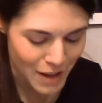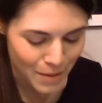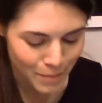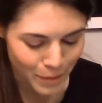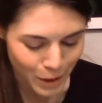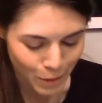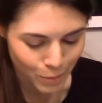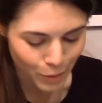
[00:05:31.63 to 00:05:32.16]

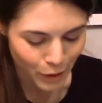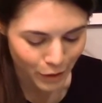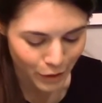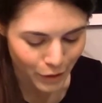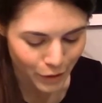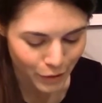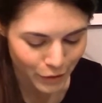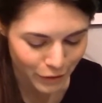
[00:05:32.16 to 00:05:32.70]
Big
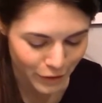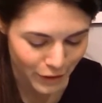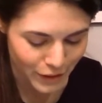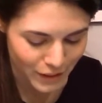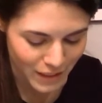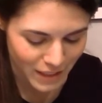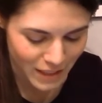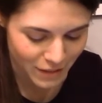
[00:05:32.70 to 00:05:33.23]
Brother
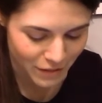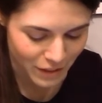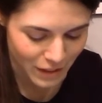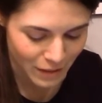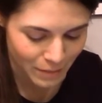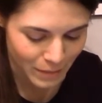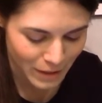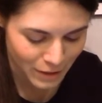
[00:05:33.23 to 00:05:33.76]
reveals
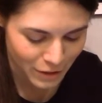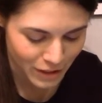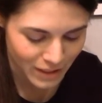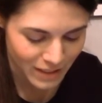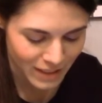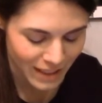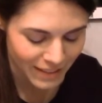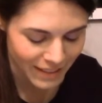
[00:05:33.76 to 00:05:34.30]
Tiffany
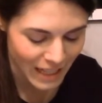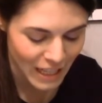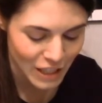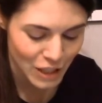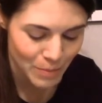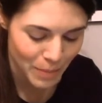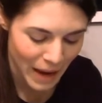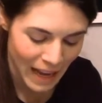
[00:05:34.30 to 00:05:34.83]
missioned and that
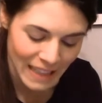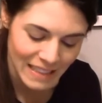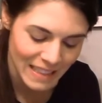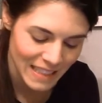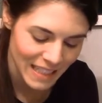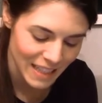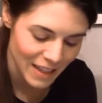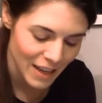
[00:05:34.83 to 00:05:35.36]
she
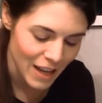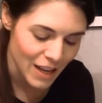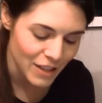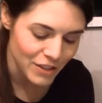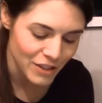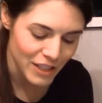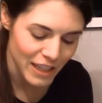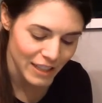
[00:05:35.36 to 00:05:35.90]
passed it.
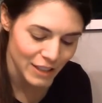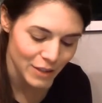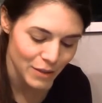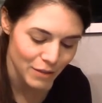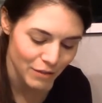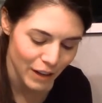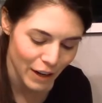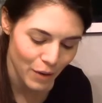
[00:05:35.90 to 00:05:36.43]
She gets
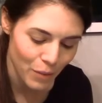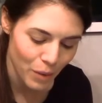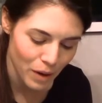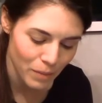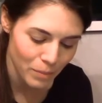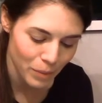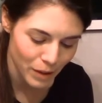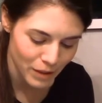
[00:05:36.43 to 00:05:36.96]
to invite
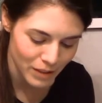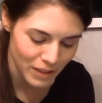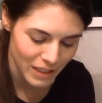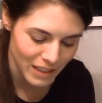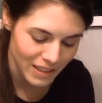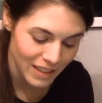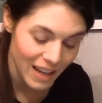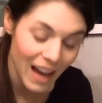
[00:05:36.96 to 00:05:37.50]
one
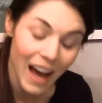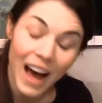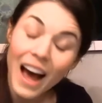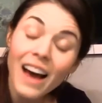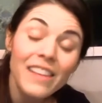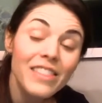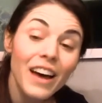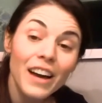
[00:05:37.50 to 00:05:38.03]
person.
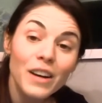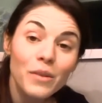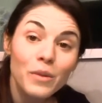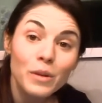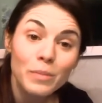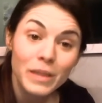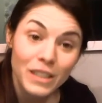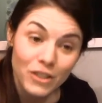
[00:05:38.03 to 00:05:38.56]
I thought it
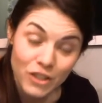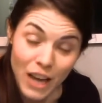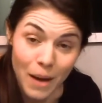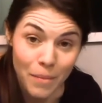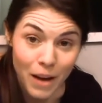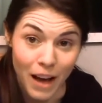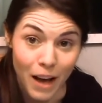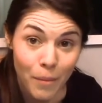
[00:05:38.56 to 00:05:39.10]
would be
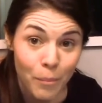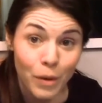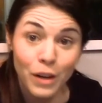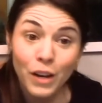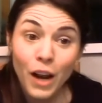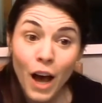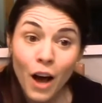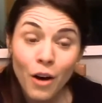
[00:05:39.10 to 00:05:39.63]
Gemma,
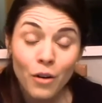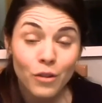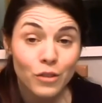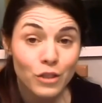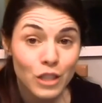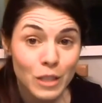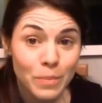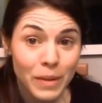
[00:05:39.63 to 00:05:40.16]
but no,
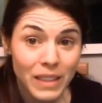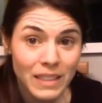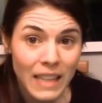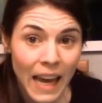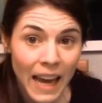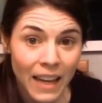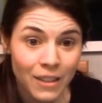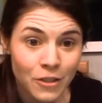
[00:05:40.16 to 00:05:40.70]
she picks
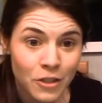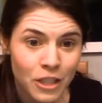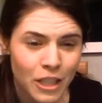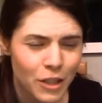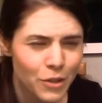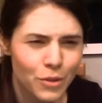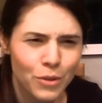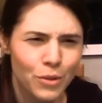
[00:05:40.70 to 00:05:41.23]

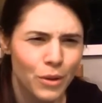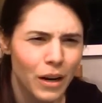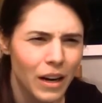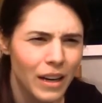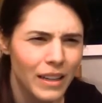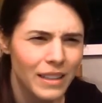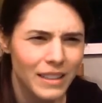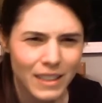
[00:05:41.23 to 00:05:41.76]
Angie, who
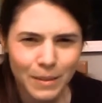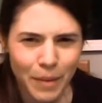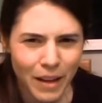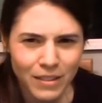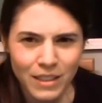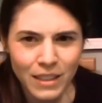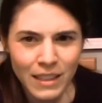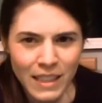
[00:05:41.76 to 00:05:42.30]
is
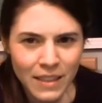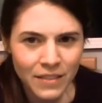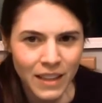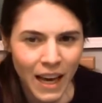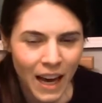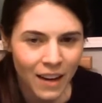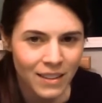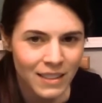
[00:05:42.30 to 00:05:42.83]
about to leave
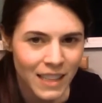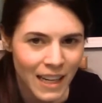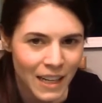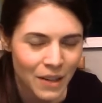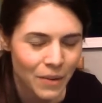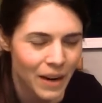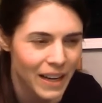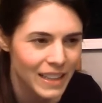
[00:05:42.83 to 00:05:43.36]
the house
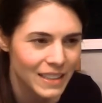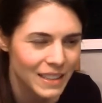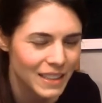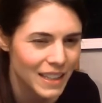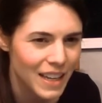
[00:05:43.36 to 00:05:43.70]
anyways.